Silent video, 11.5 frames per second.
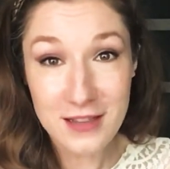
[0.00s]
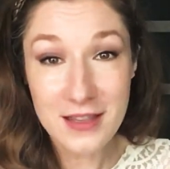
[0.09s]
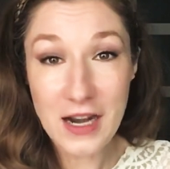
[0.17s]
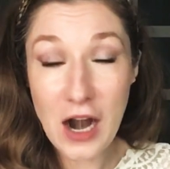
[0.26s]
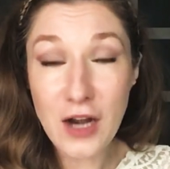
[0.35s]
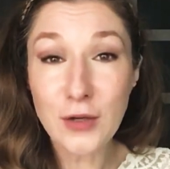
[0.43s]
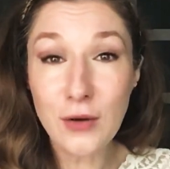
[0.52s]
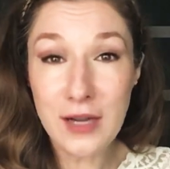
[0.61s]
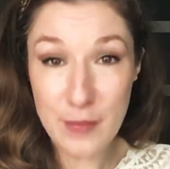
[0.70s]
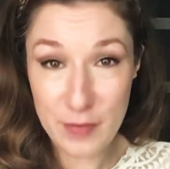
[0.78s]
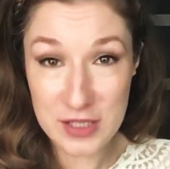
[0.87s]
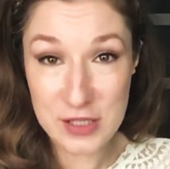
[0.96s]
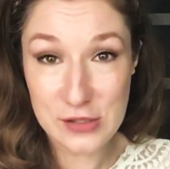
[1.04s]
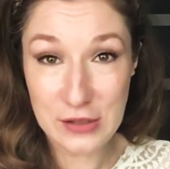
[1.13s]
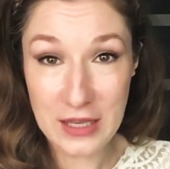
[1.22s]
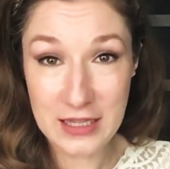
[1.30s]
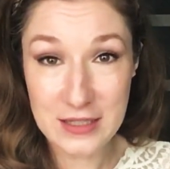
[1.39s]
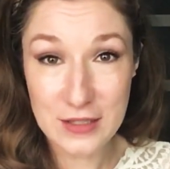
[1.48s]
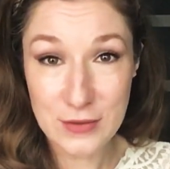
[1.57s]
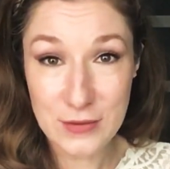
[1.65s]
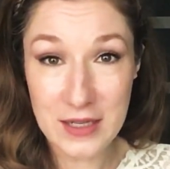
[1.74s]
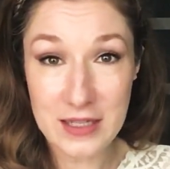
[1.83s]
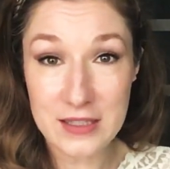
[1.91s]
There are no limits to that,
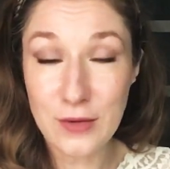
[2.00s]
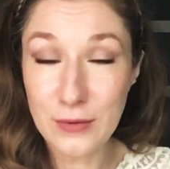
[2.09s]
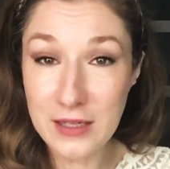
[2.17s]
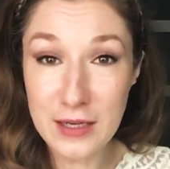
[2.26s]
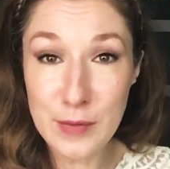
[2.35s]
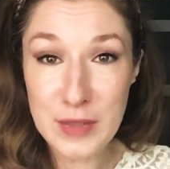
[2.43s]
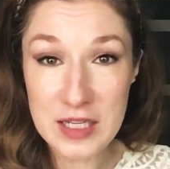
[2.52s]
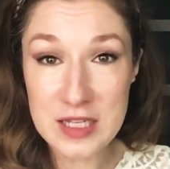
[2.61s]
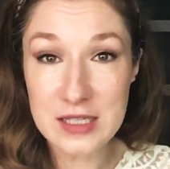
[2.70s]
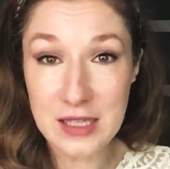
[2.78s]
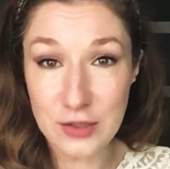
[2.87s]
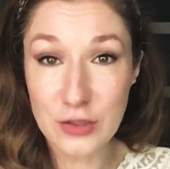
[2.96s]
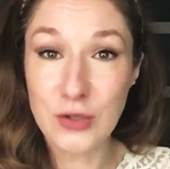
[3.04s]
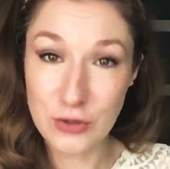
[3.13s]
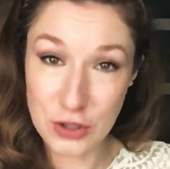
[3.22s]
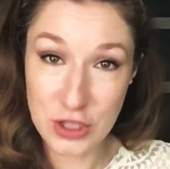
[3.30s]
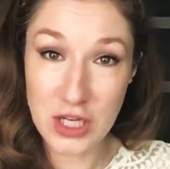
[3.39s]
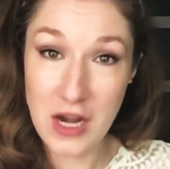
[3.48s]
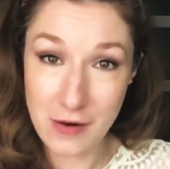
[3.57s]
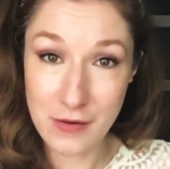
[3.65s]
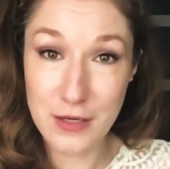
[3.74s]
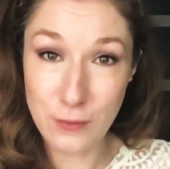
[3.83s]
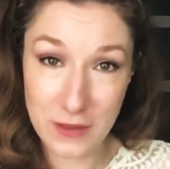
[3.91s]
really. The only limit is that you don't
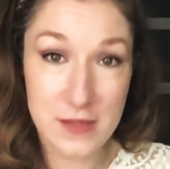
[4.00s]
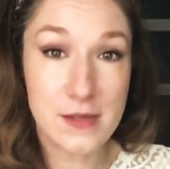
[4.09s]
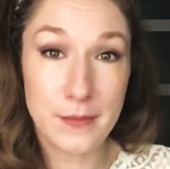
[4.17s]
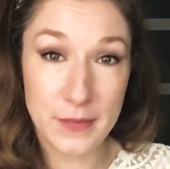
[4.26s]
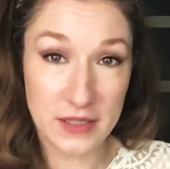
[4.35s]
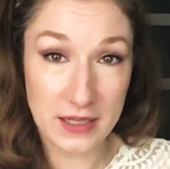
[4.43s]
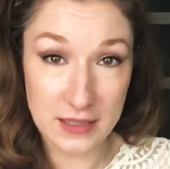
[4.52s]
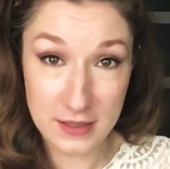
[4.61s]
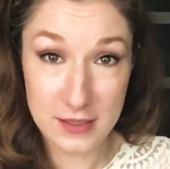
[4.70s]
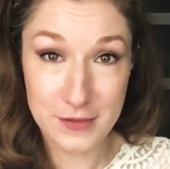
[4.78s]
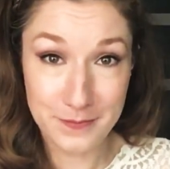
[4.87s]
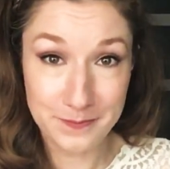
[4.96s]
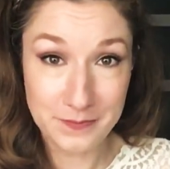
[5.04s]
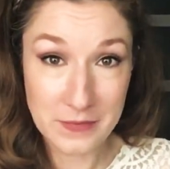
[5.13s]
share it with somebody else.